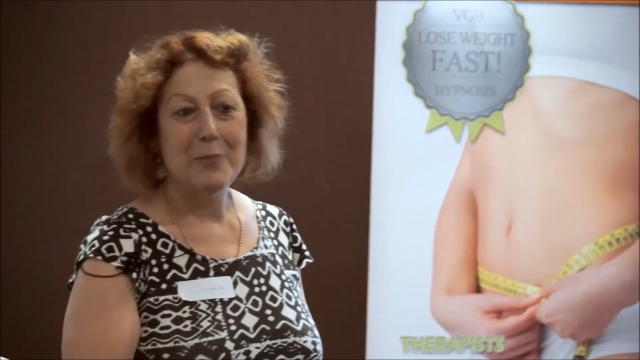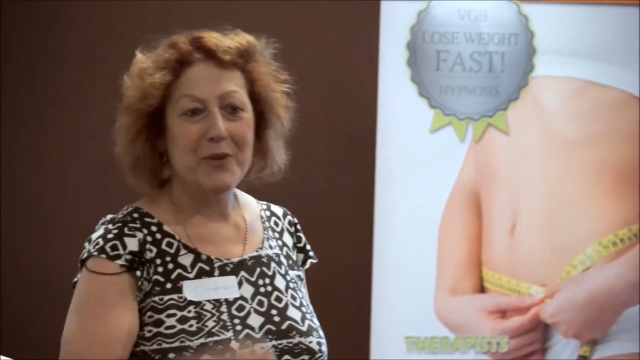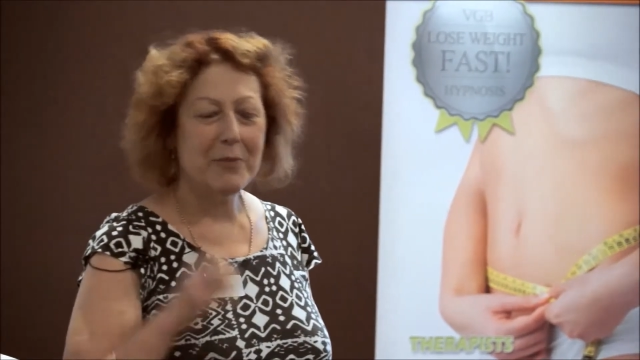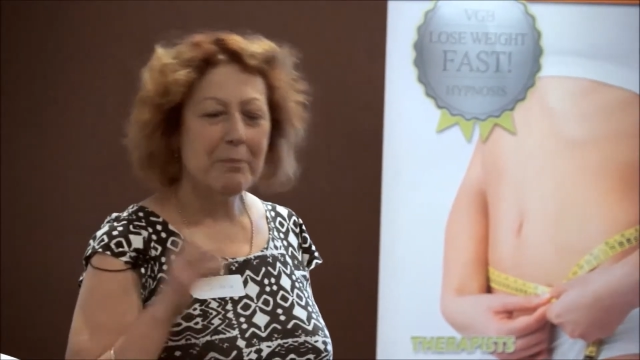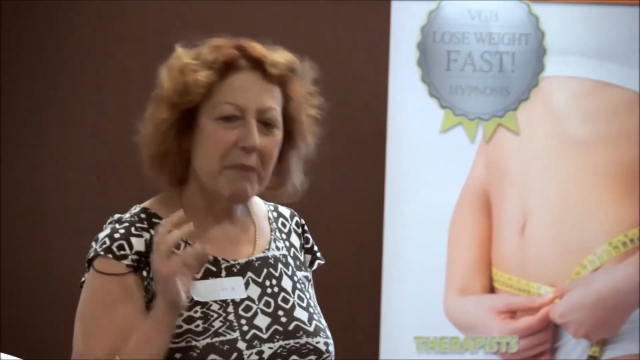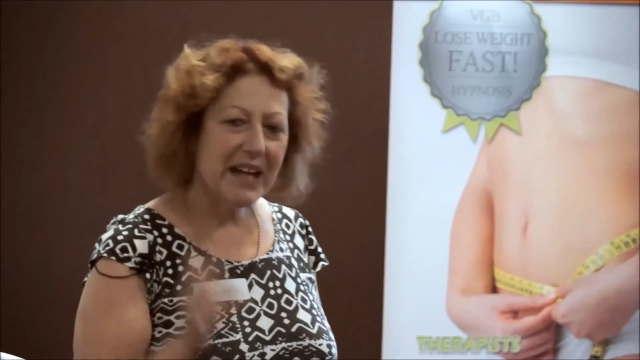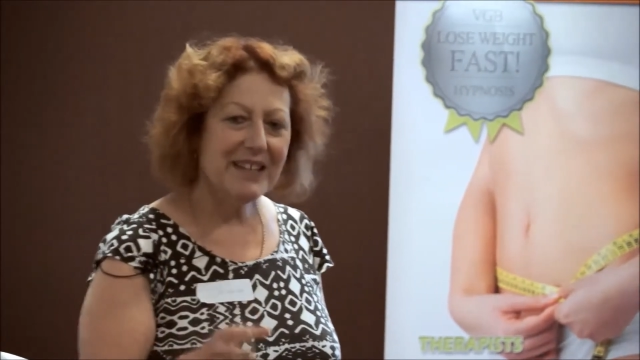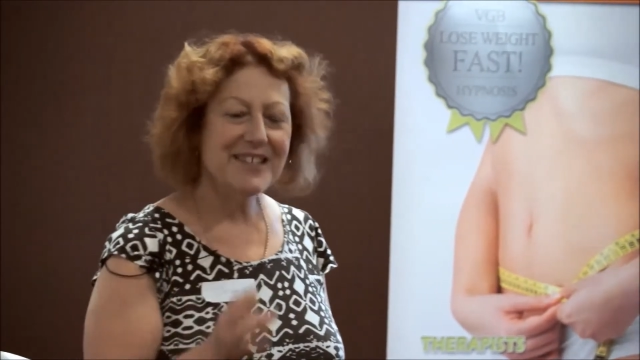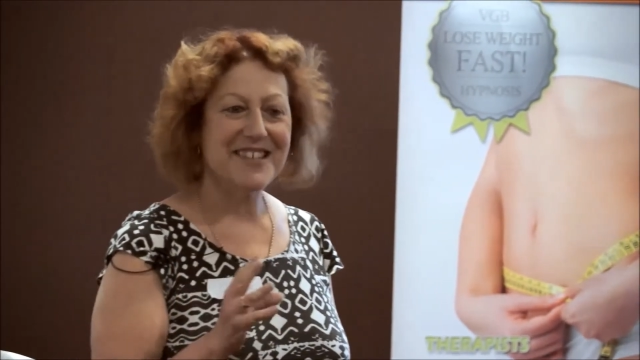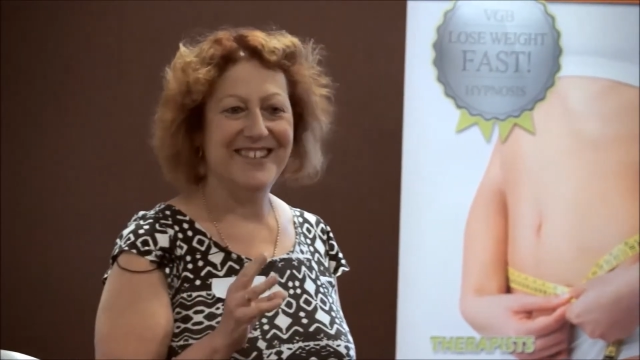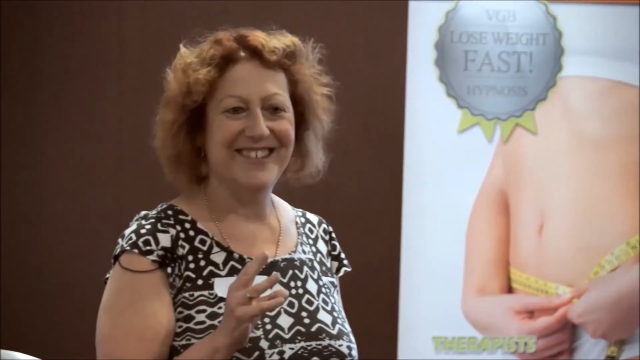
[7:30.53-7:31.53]
But the
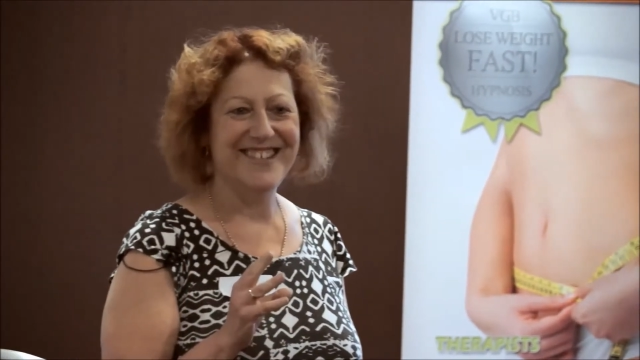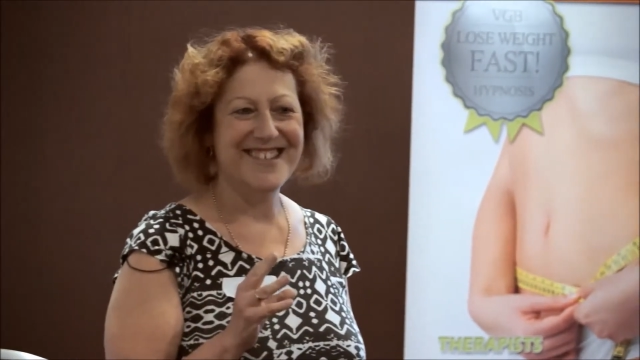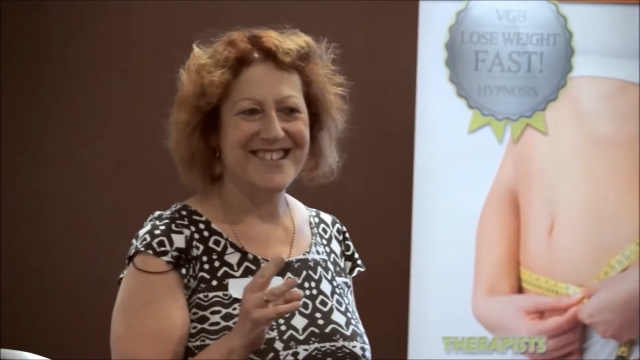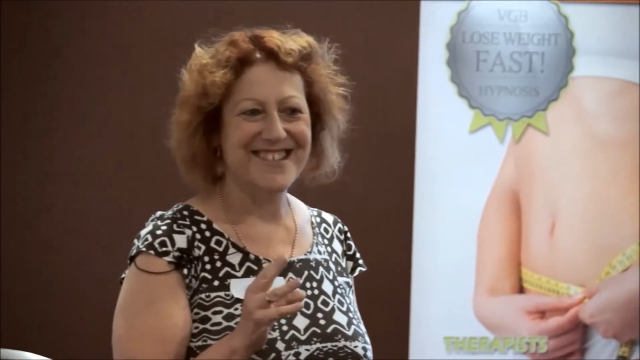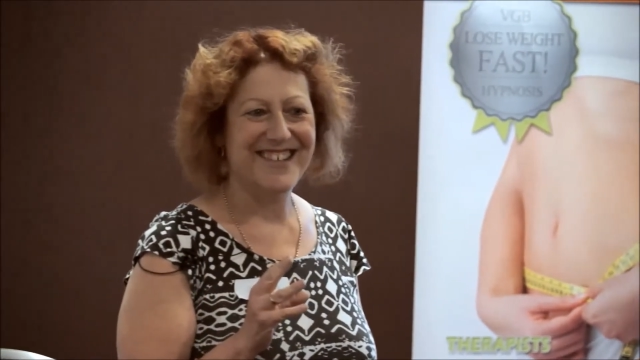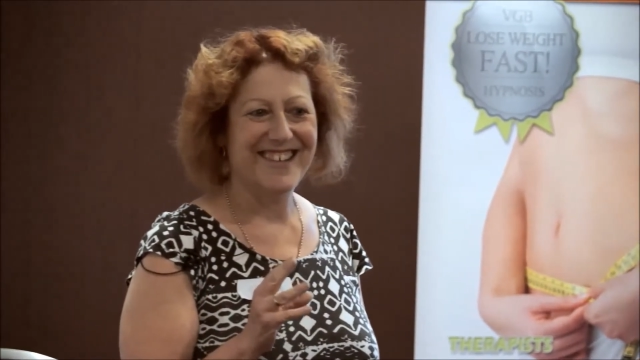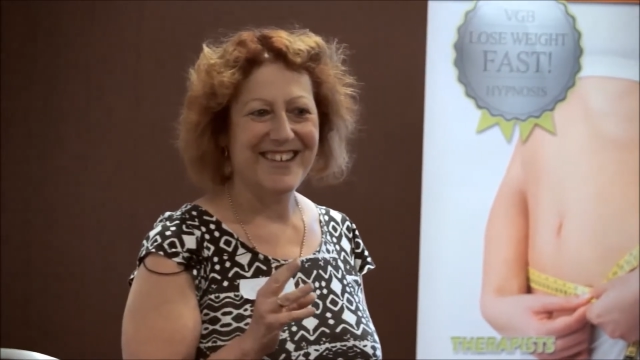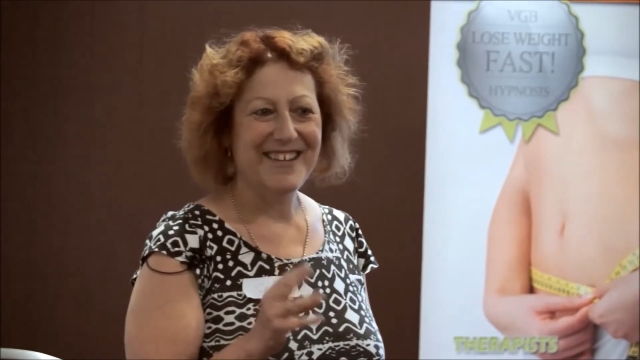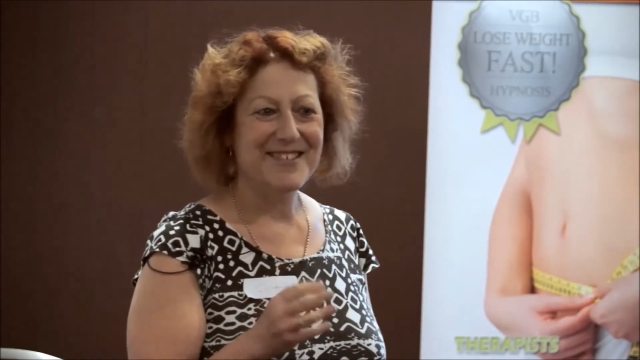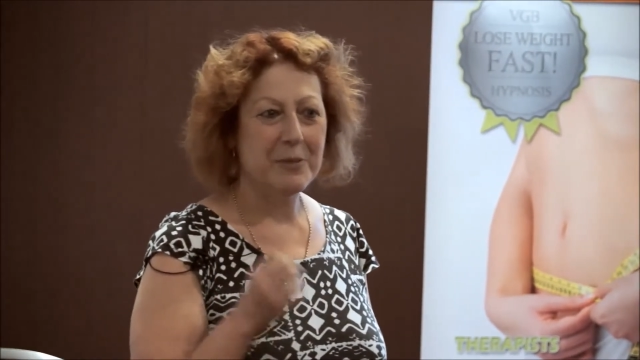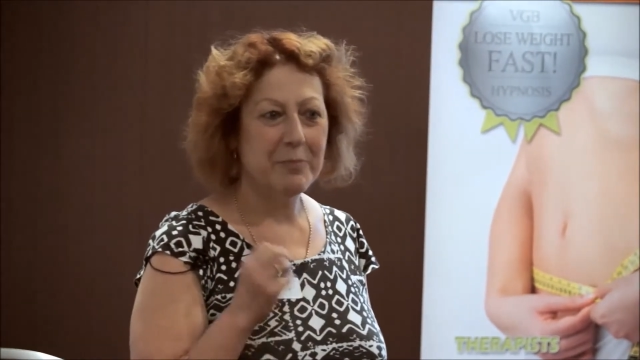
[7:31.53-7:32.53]
maintenance,
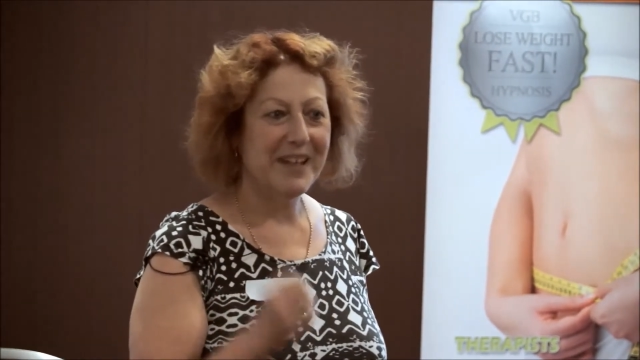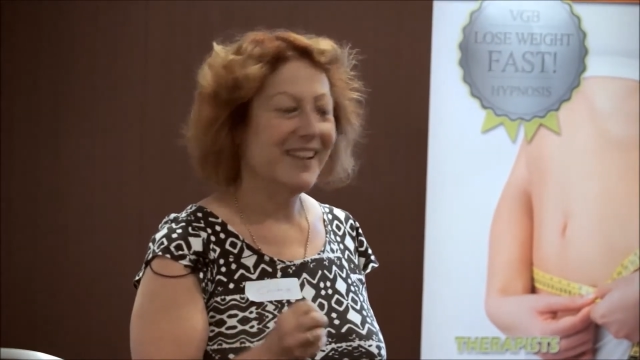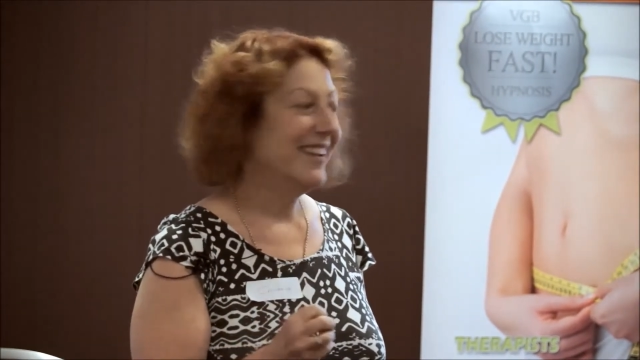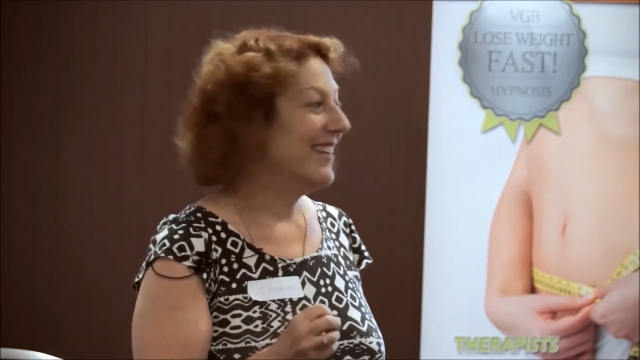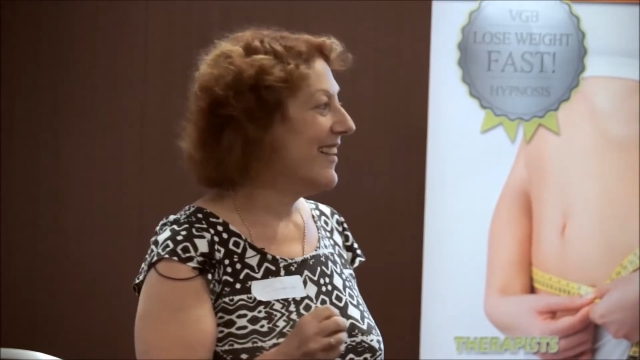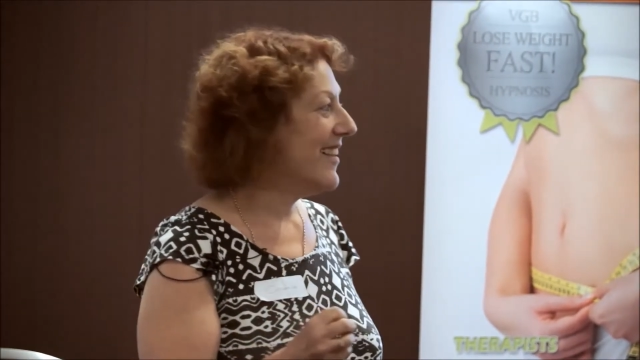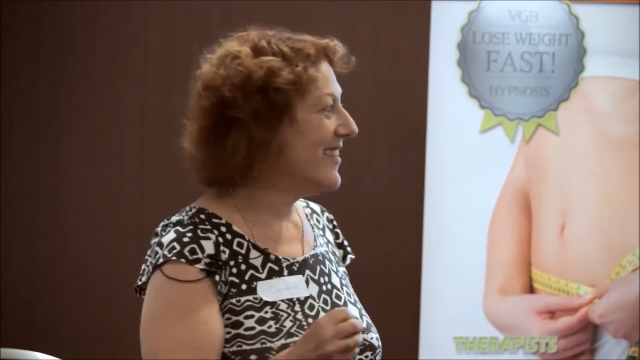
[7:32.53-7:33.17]
to me,